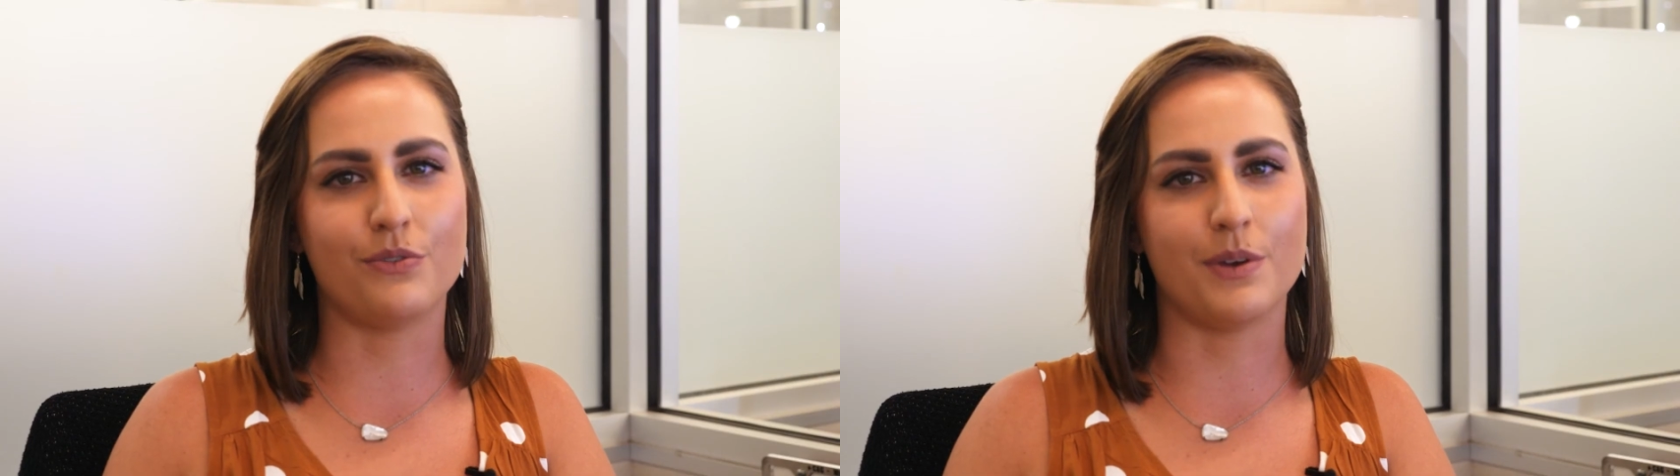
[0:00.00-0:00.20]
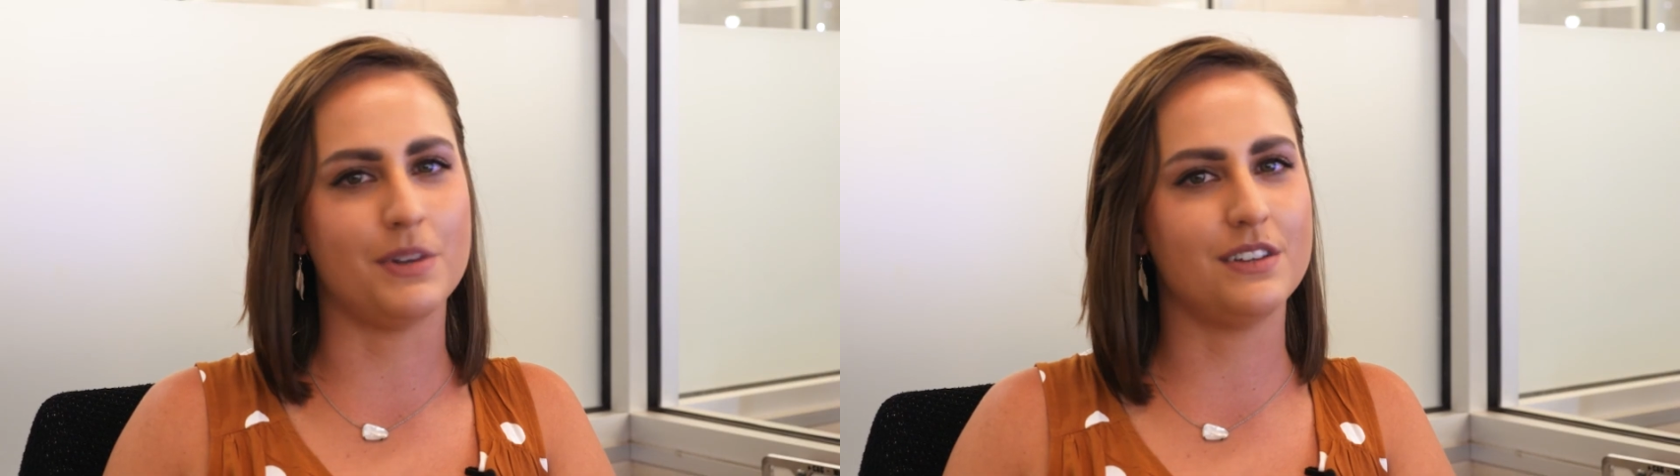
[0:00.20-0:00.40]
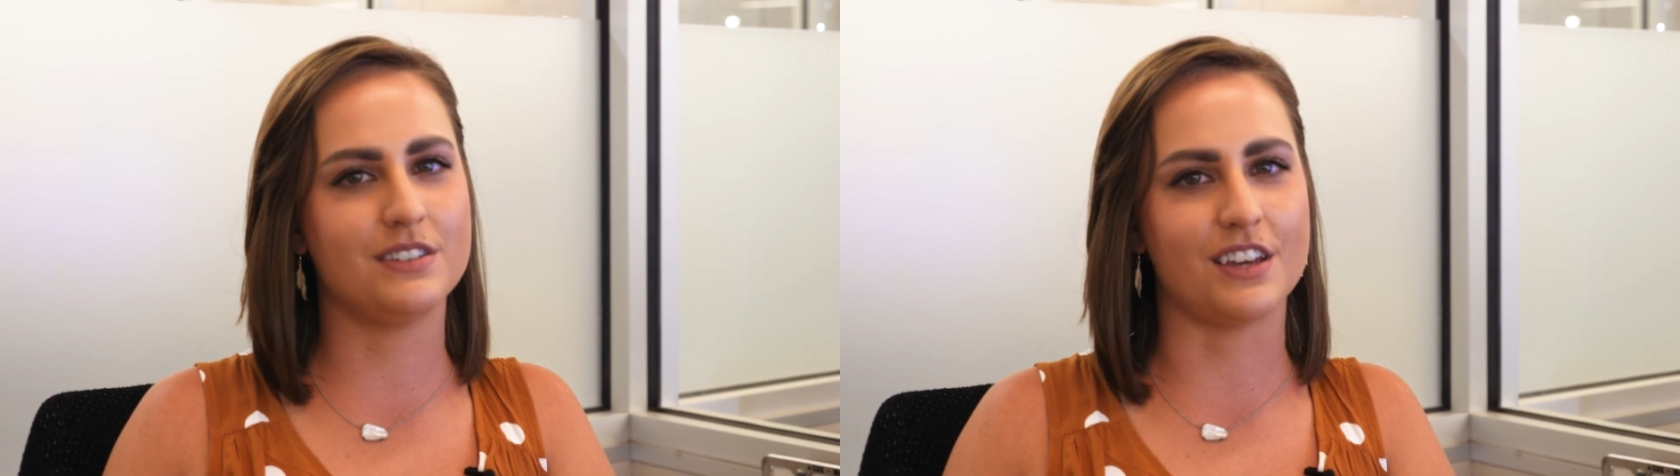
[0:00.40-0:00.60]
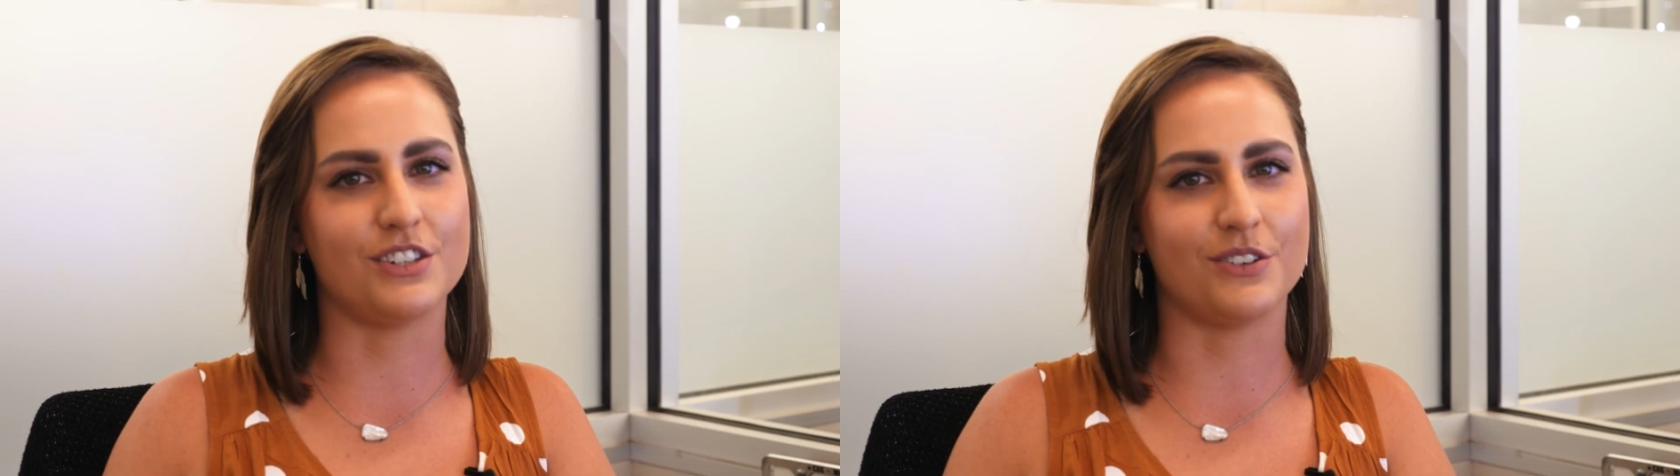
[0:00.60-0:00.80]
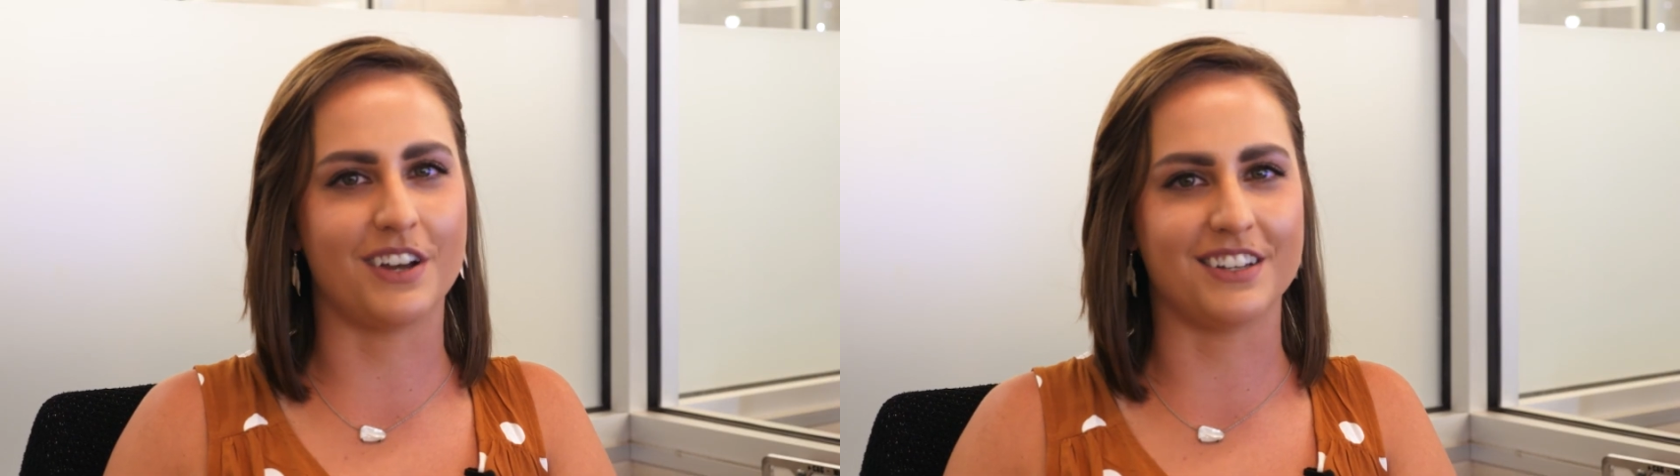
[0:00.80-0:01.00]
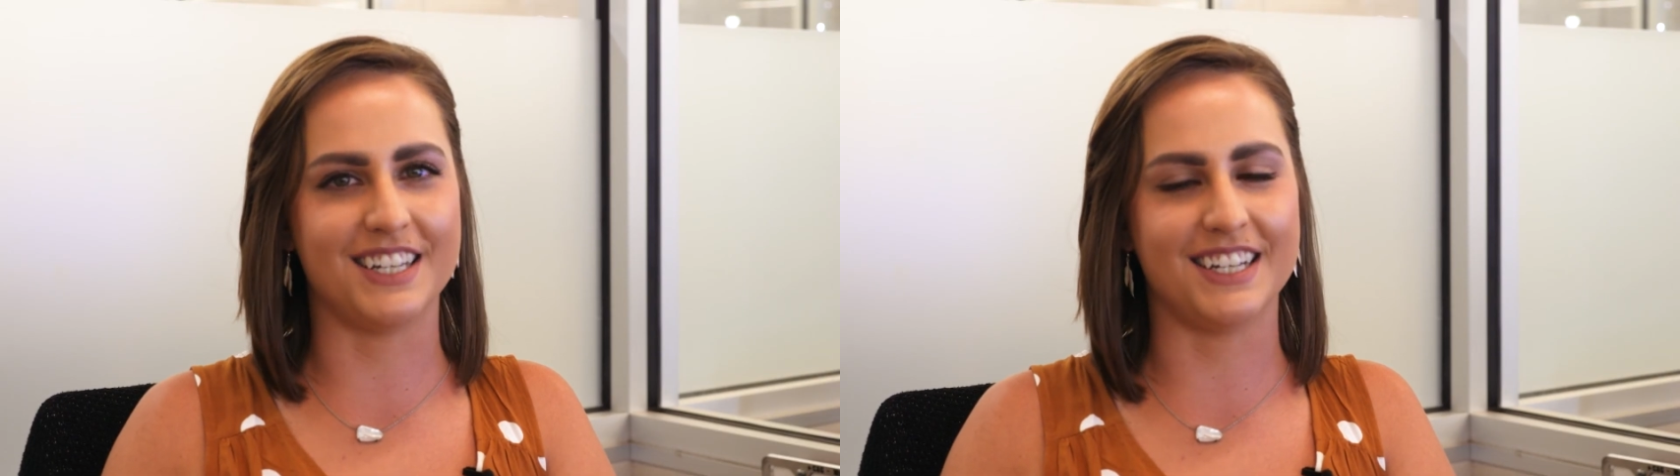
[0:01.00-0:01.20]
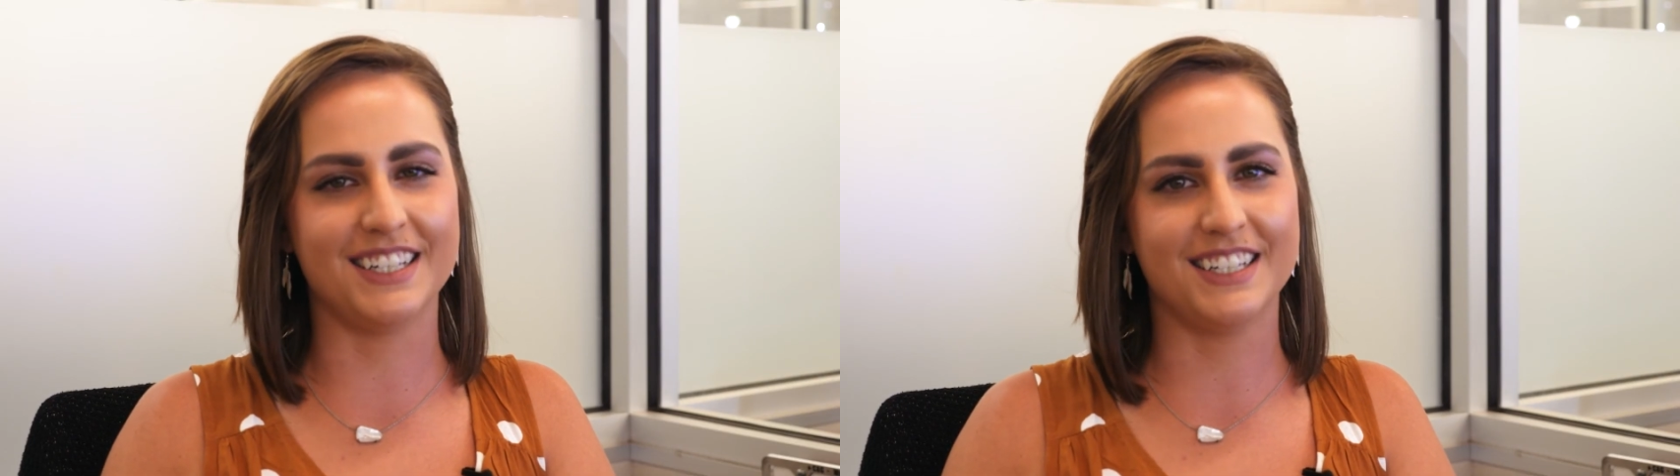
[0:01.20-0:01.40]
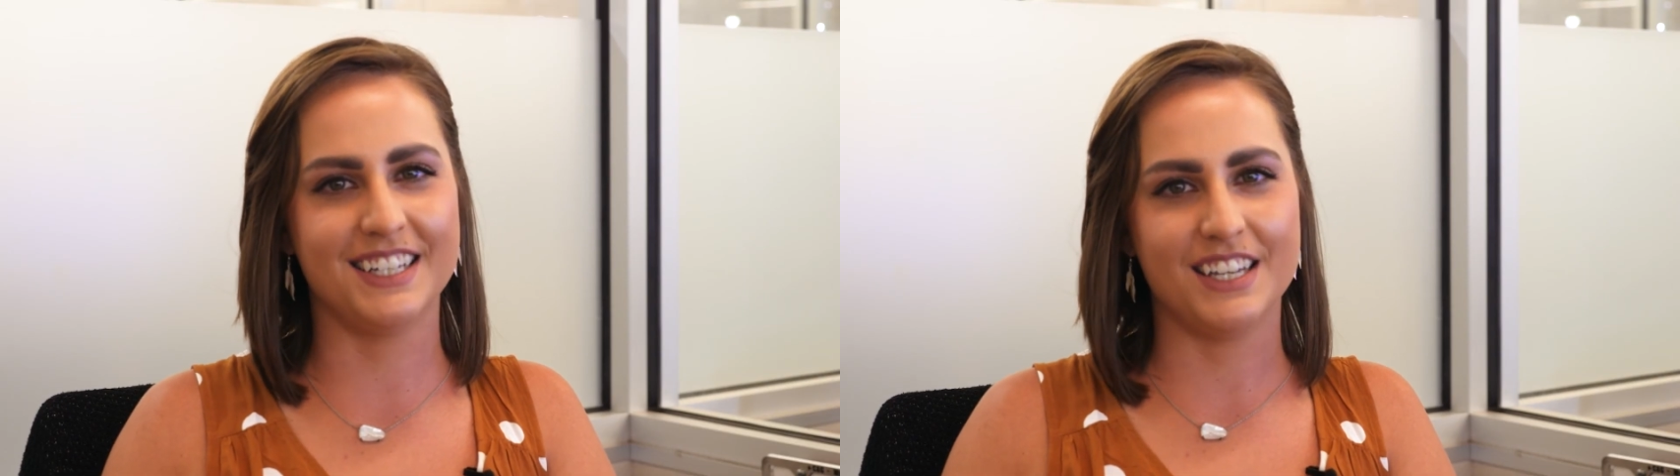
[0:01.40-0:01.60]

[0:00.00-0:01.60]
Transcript: feminine touch around here.